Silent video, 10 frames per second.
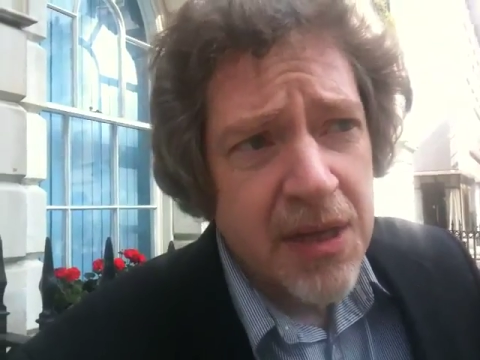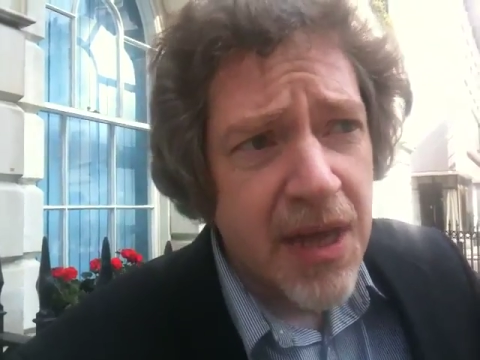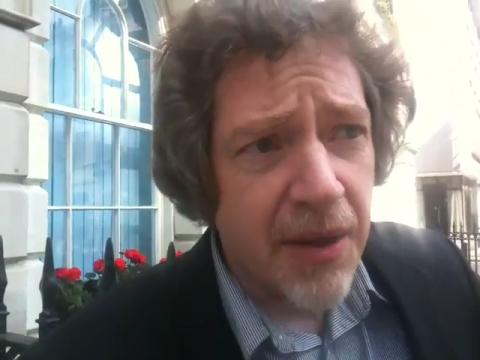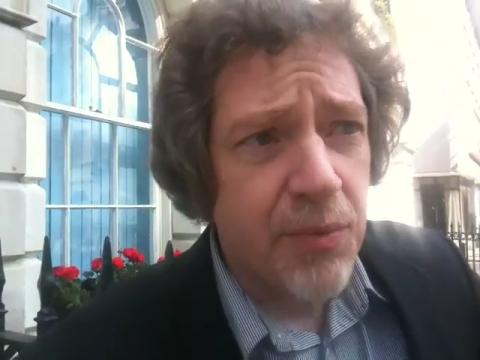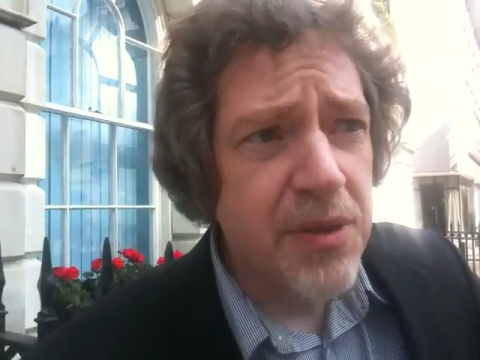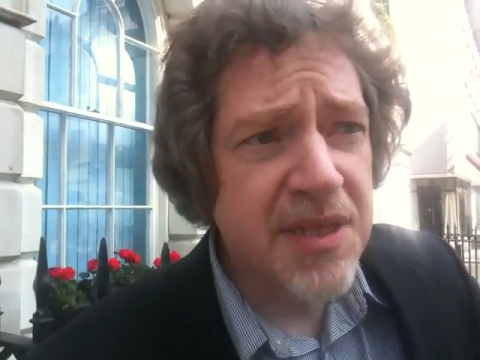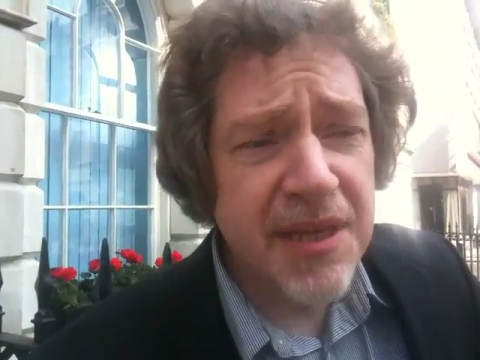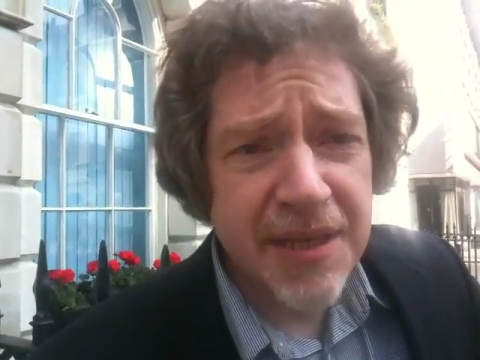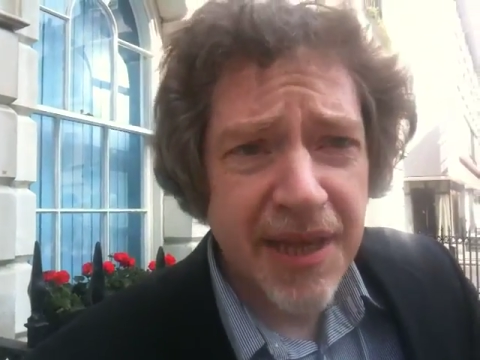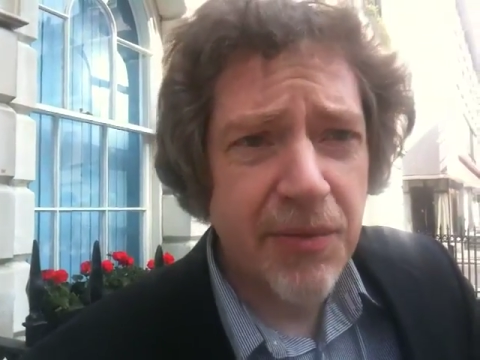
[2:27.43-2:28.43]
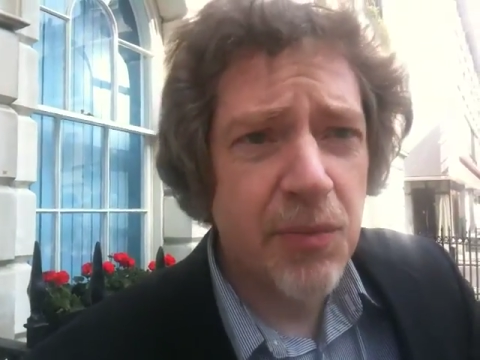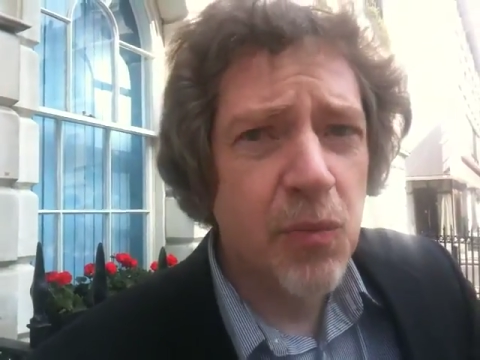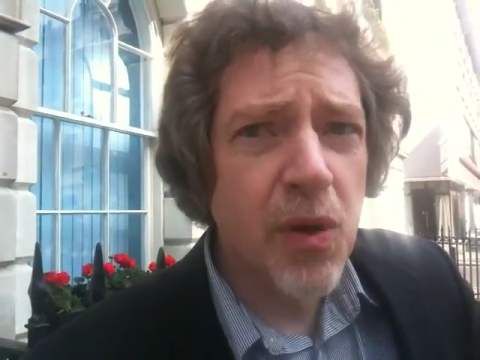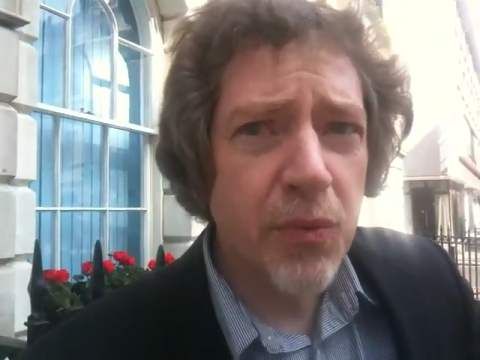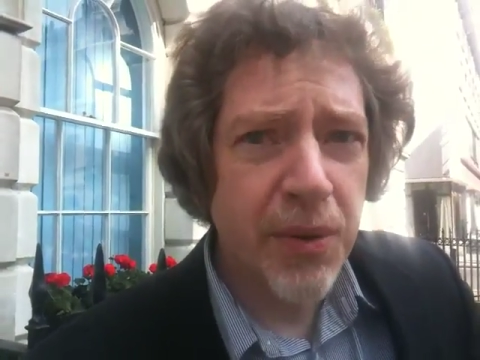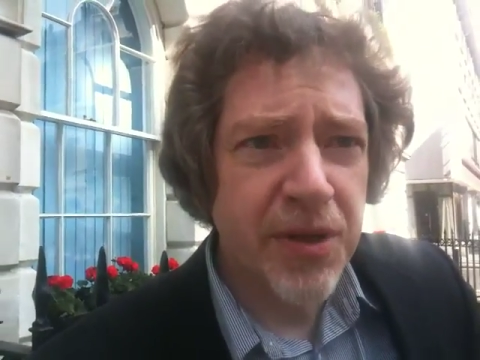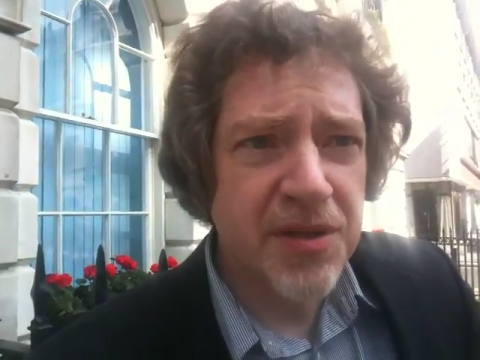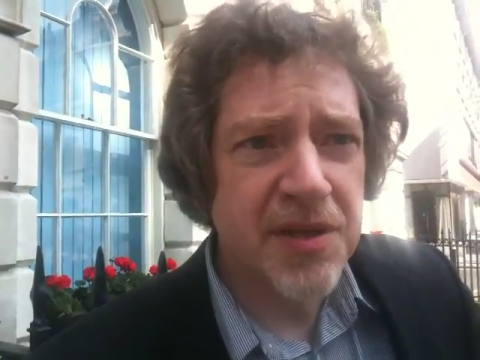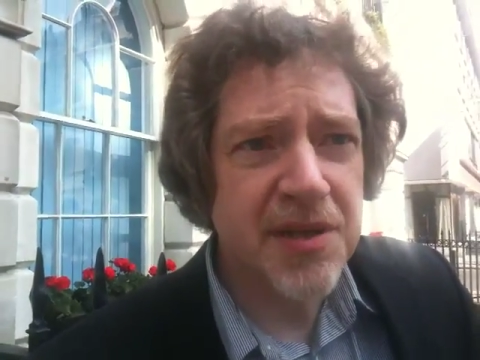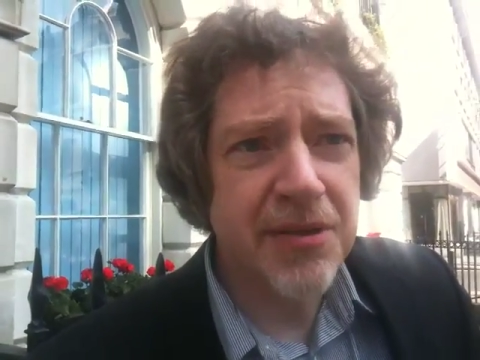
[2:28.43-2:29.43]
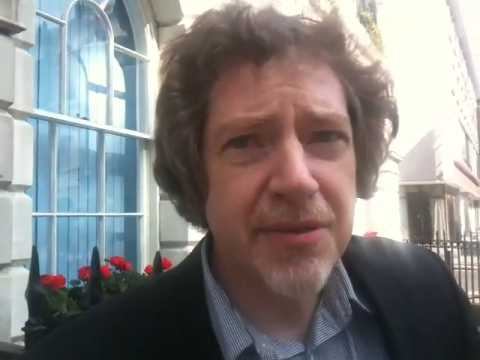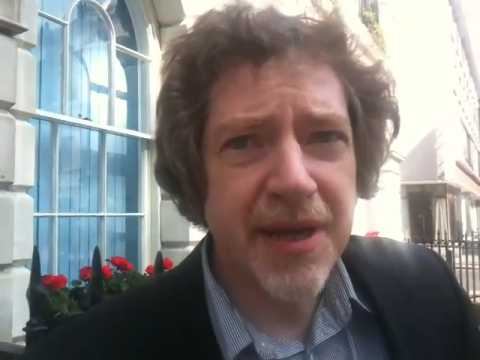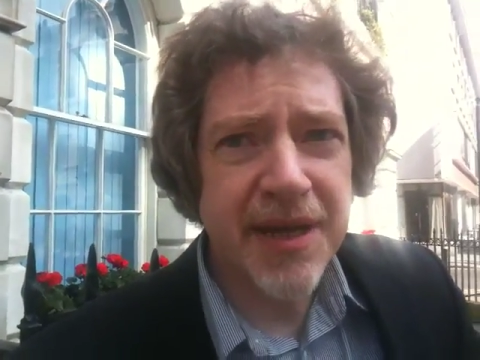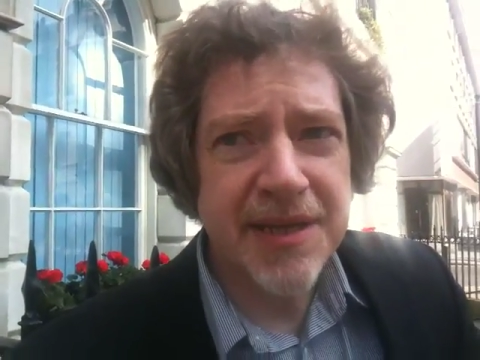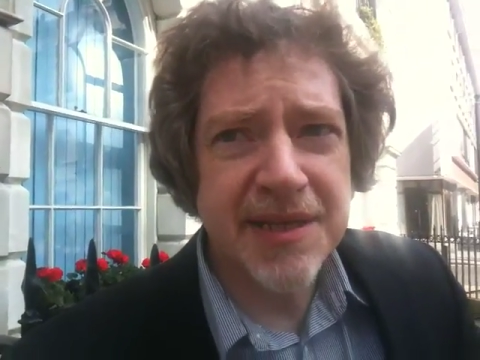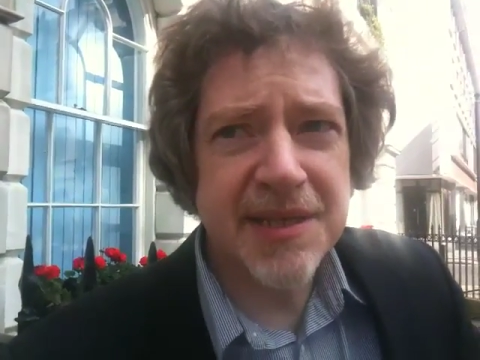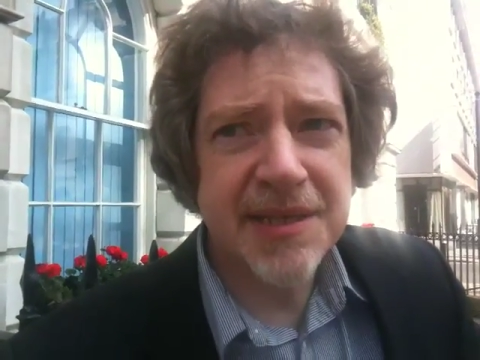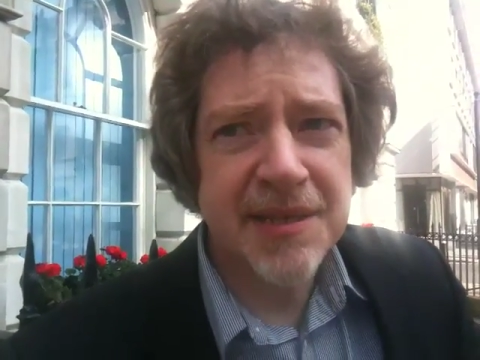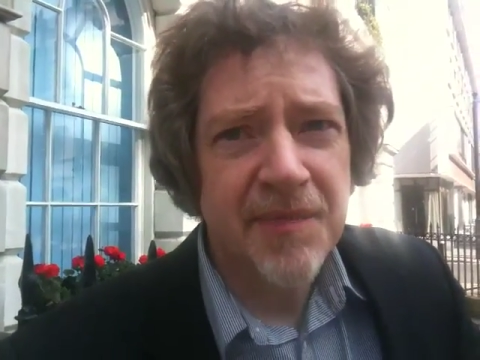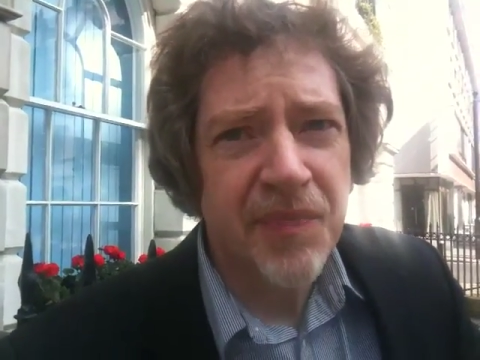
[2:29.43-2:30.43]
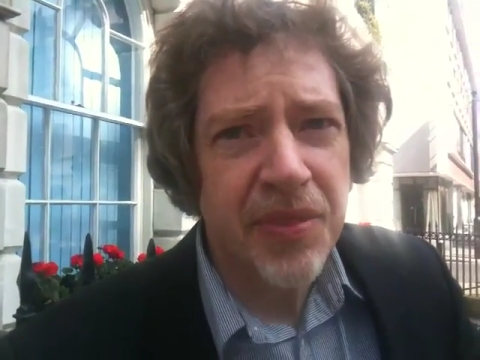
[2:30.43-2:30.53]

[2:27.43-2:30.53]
Yeah, well certainly what we want to do is